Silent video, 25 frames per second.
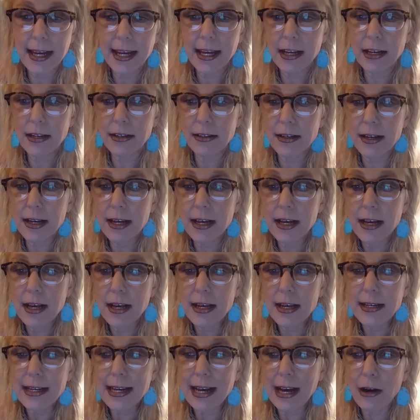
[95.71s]
And
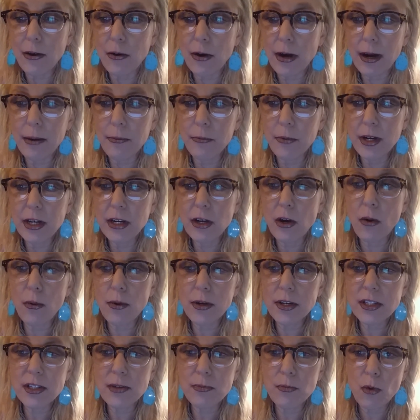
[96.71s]
now um, we
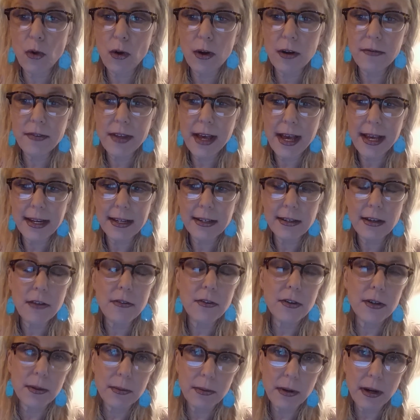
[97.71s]
go into more of that in
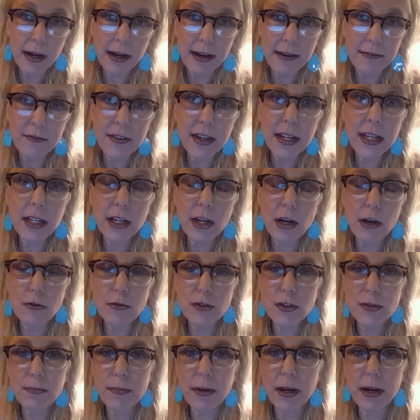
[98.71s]
other uh, videos,